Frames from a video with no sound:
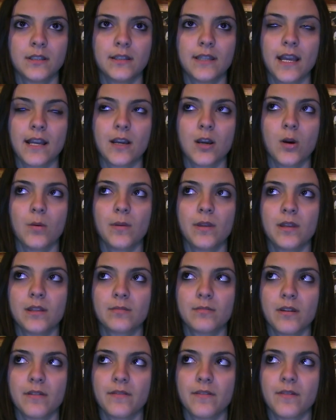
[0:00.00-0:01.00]
that Kobe
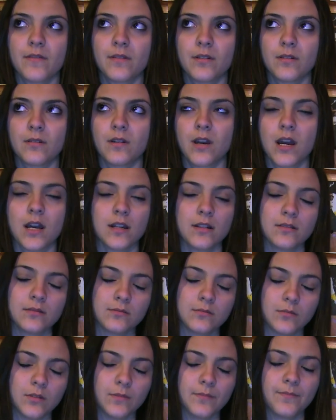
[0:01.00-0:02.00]
is my favorite,
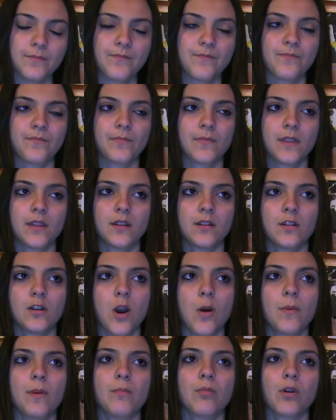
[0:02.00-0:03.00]
well,
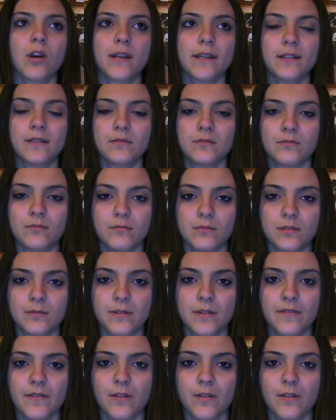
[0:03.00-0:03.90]
Kobe Bryant was my